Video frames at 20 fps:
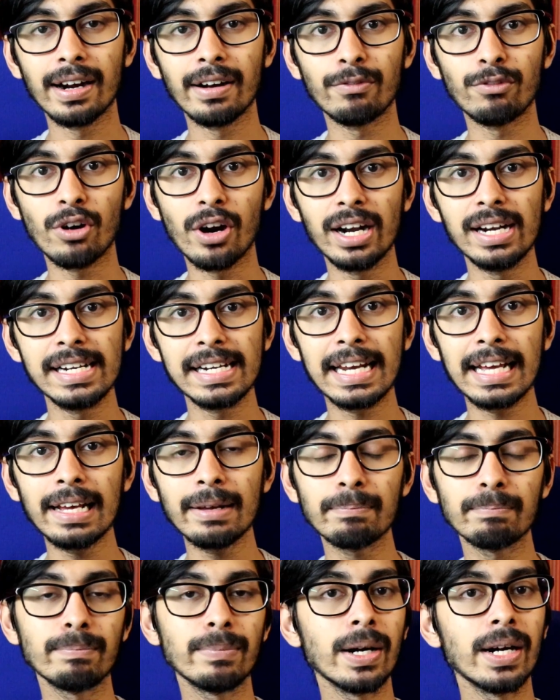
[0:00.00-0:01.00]

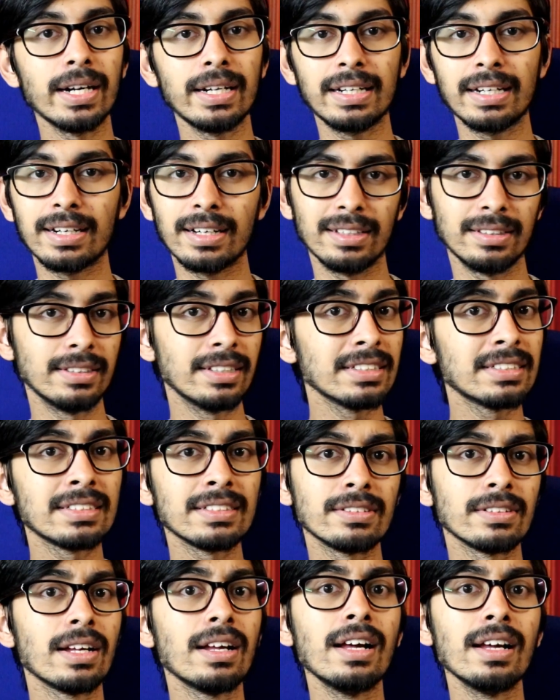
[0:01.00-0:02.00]
faulty, but
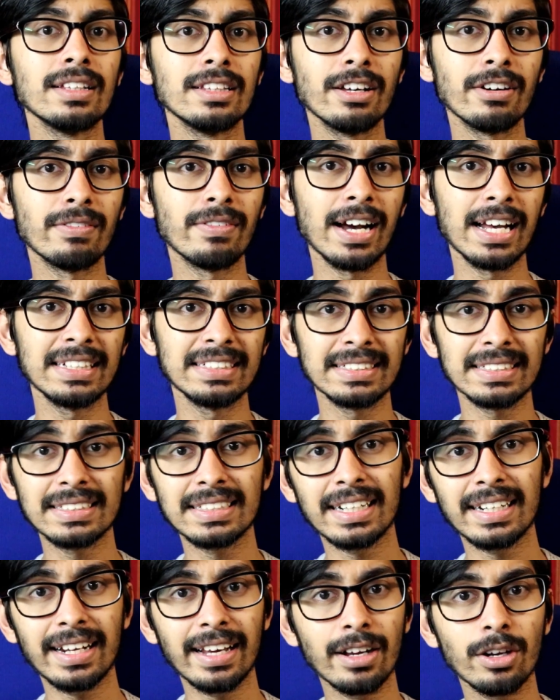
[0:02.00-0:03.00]
this the visor
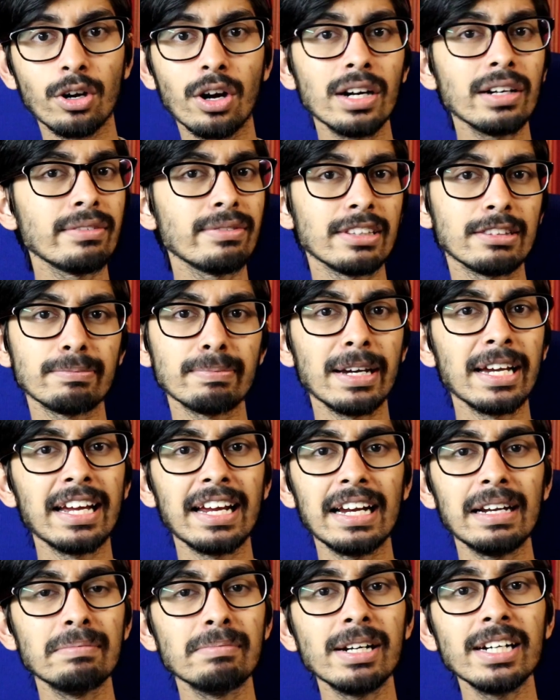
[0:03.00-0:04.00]
that I got with my
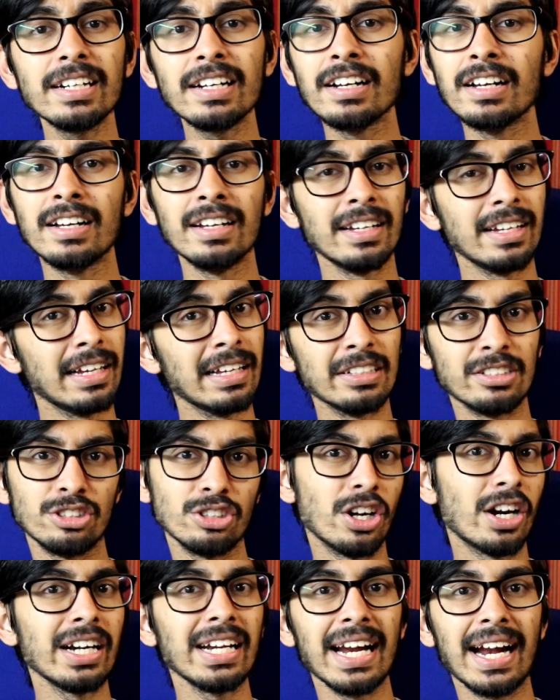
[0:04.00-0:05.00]
helmet is
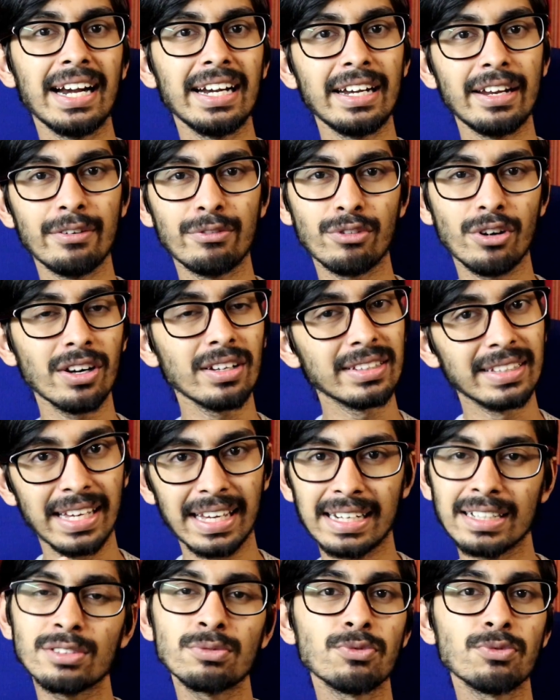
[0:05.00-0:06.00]
not anti-fog. There is